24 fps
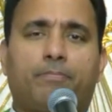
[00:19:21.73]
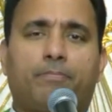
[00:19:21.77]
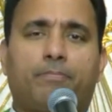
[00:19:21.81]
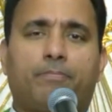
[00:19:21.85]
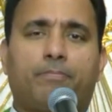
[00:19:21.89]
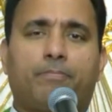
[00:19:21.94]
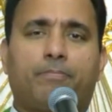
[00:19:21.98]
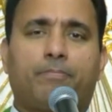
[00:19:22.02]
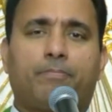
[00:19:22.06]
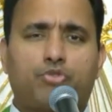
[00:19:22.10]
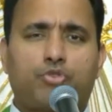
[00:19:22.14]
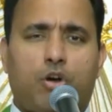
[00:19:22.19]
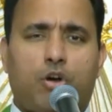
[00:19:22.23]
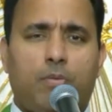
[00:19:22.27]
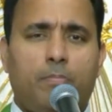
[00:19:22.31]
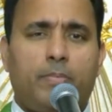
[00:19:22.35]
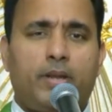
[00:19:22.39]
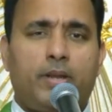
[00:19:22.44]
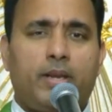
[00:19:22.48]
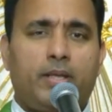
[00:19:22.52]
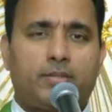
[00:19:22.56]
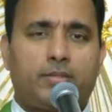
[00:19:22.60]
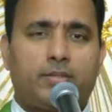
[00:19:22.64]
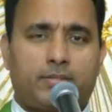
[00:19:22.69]
There are so
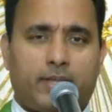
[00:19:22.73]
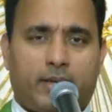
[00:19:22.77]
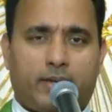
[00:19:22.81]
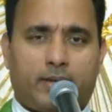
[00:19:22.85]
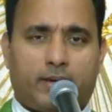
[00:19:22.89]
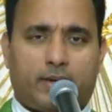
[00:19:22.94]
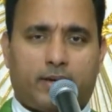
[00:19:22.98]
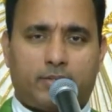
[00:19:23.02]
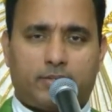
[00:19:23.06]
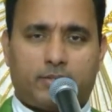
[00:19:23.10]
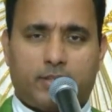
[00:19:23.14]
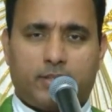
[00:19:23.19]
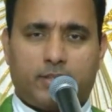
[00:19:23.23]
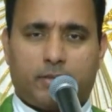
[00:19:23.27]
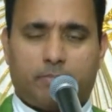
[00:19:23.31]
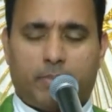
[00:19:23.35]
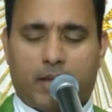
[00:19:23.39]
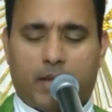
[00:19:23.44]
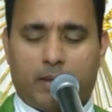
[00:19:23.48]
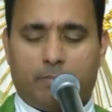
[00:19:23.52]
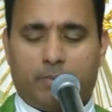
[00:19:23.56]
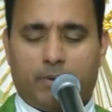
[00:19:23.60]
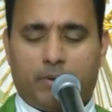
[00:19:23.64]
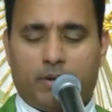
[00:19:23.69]
many secrets in the
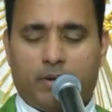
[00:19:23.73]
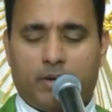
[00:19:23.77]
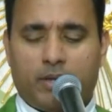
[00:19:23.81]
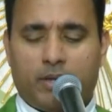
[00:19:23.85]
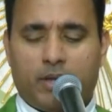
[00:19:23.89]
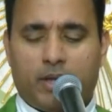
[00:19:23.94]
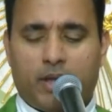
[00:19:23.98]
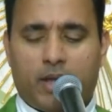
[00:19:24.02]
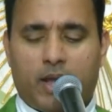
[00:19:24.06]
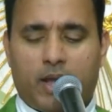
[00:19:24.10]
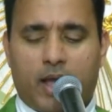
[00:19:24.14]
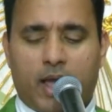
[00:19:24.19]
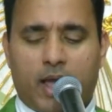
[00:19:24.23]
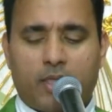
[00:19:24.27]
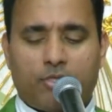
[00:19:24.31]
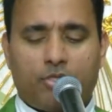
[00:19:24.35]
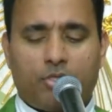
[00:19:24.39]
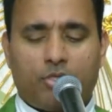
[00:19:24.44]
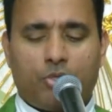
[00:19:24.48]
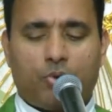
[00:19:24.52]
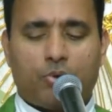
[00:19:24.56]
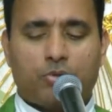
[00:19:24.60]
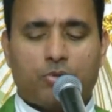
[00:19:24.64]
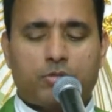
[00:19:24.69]
Bible
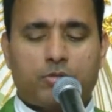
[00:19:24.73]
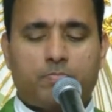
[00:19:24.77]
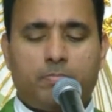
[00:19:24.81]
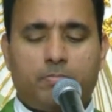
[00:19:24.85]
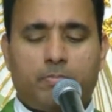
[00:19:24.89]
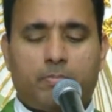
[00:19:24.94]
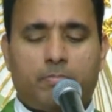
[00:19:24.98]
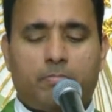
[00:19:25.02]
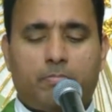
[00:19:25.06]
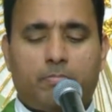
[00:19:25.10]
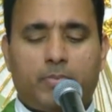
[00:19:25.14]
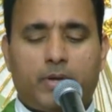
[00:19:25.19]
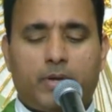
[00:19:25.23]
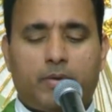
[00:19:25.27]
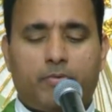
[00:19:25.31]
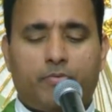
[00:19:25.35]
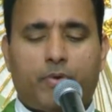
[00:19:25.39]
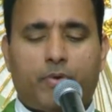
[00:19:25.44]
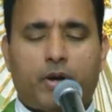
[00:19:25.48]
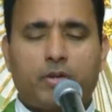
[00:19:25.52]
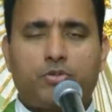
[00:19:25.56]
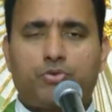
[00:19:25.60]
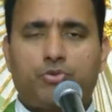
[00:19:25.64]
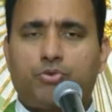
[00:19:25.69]
and those
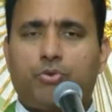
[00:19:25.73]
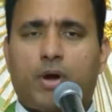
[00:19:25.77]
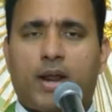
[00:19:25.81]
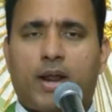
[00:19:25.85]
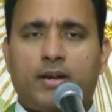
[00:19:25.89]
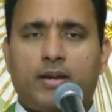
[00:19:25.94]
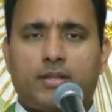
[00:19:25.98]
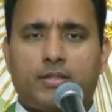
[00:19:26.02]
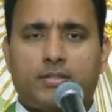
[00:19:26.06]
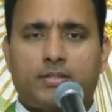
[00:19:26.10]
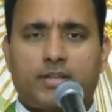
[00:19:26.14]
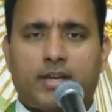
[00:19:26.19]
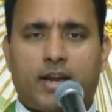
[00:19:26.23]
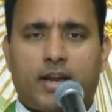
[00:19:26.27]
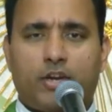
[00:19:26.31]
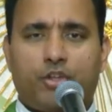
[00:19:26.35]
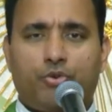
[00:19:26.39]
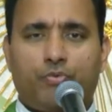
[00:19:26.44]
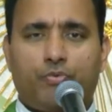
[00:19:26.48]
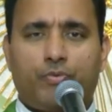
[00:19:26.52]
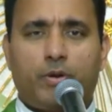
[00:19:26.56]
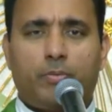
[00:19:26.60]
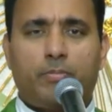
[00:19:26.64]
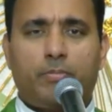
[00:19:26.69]
once you understand
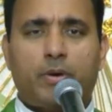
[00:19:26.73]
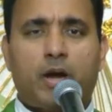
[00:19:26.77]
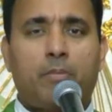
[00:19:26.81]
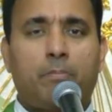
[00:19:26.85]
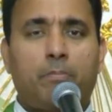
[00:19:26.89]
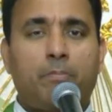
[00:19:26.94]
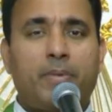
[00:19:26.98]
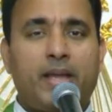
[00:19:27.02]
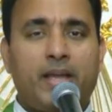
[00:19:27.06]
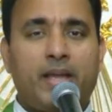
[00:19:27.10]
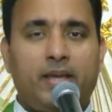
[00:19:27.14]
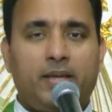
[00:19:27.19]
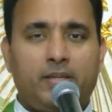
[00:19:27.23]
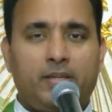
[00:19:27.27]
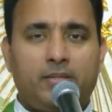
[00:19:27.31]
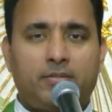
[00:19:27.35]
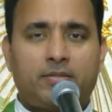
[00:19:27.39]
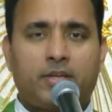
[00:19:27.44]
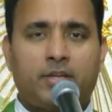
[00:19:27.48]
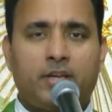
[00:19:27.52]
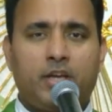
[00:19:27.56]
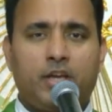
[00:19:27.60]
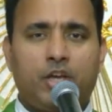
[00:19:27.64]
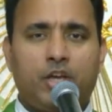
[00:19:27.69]
you will
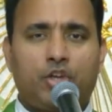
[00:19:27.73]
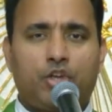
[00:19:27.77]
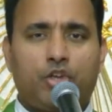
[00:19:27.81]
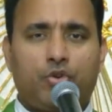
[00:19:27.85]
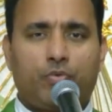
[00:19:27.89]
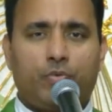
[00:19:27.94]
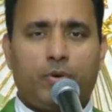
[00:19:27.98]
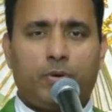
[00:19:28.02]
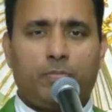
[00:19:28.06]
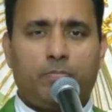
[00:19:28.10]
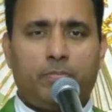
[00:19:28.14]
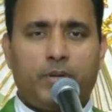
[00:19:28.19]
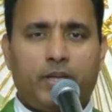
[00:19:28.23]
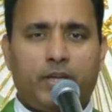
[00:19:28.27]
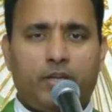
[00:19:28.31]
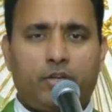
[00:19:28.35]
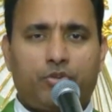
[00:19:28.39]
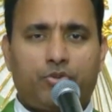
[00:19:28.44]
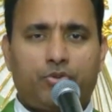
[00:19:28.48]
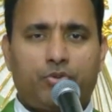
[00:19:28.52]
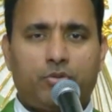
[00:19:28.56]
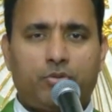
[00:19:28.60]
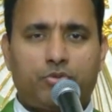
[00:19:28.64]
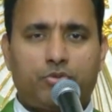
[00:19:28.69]
amaze you will be
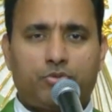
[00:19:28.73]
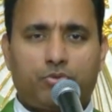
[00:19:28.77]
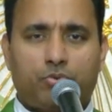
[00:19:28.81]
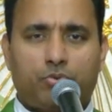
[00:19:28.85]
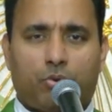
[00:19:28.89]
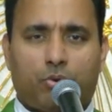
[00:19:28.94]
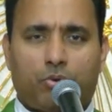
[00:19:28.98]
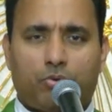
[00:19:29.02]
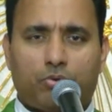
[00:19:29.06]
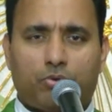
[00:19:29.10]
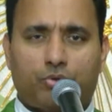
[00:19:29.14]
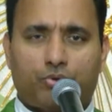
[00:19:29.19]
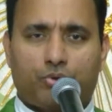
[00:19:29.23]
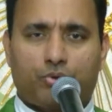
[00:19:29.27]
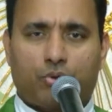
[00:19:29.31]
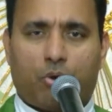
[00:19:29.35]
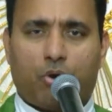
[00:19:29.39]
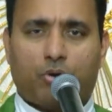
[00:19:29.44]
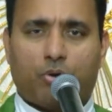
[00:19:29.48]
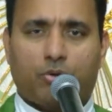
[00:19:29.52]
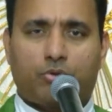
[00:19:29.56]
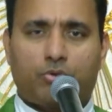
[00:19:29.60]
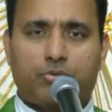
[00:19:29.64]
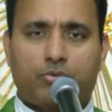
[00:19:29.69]
sh- so
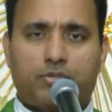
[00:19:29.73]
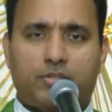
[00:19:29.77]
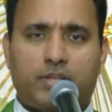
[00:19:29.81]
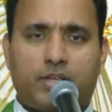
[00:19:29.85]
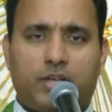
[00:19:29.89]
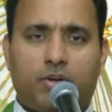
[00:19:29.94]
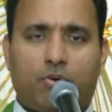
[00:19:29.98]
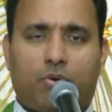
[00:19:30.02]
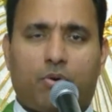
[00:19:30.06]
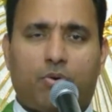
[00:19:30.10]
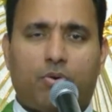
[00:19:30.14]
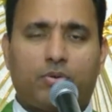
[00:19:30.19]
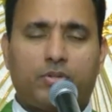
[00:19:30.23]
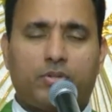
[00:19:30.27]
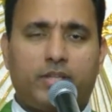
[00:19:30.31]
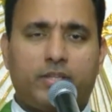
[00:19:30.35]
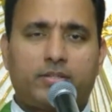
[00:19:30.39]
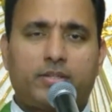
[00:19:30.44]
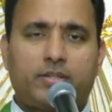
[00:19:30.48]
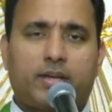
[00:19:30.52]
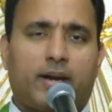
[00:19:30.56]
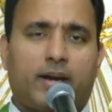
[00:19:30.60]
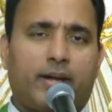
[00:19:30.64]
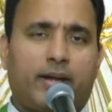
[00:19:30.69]
shocked to see all
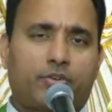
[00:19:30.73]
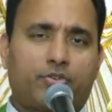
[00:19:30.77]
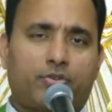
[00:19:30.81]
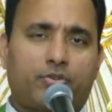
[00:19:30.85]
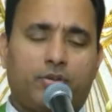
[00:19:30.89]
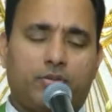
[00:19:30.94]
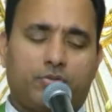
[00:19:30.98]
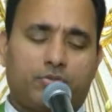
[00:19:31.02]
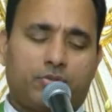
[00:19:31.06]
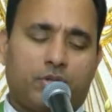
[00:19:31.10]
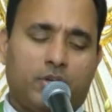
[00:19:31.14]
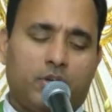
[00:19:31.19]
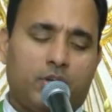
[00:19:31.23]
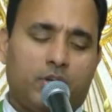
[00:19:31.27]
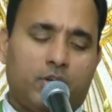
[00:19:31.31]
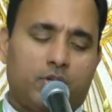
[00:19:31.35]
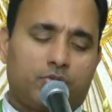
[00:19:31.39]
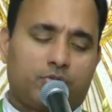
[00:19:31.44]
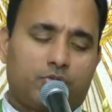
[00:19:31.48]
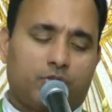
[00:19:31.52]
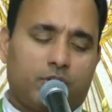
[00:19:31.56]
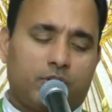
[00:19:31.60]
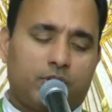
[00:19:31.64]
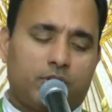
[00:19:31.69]
these connections
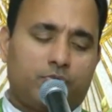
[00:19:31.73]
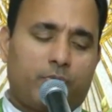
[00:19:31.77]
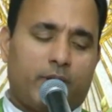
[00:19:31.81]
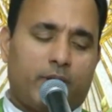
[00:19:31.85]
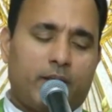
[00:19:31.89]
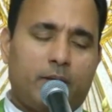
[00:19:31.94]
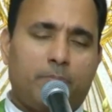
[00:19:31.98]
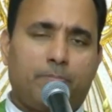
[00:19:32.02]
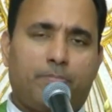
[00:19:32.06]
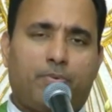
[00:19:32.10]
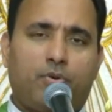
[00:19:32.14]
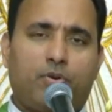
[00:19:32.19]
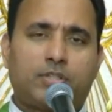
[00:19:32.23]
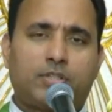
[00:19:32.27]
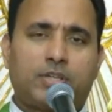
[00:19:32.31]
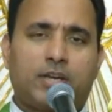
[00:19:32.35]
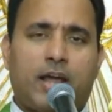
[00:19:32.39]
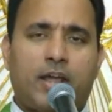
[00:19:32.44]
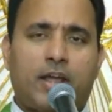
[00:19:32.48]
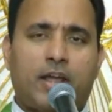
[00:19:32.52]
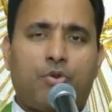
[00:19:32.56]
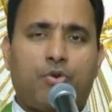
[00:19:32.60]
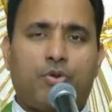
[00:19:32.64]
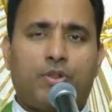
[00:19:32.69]
so it's very
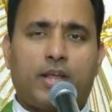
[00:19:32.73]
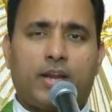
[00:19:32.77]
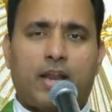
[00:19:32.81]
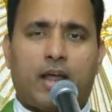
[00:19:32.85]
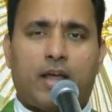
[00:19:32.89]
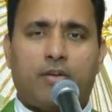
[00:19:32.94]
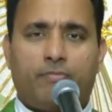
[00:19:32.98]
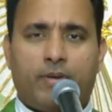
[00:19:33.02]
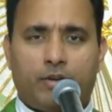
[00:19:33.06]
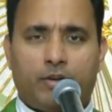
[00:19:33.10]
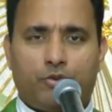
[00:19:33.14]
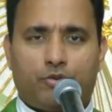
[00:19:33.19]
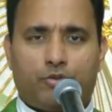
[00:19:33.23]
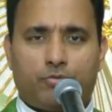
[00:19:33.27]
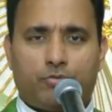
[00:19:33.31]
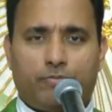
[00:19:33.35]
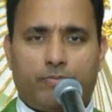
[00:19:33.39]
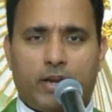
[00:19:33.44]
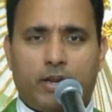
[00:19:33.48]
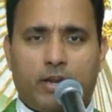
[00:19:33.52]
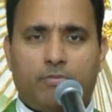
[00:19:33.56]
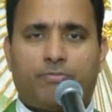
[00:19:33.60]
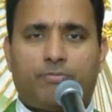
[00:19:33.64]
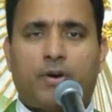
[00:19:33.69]
important i know that i went
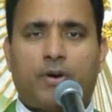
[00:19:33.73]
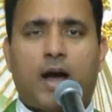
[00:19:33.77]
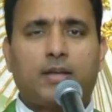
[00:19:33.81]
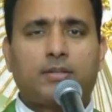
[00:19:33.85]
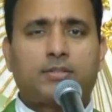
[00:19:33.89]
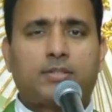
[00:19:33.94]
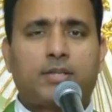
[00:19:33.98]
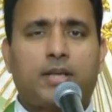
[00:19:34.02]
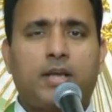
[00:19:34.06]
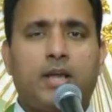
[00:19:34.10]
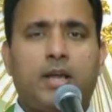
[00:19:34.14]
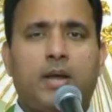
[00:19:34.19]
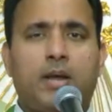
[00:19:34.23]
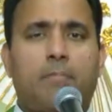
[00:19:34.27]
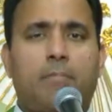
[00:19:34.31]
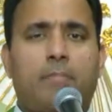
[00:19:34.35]
very fast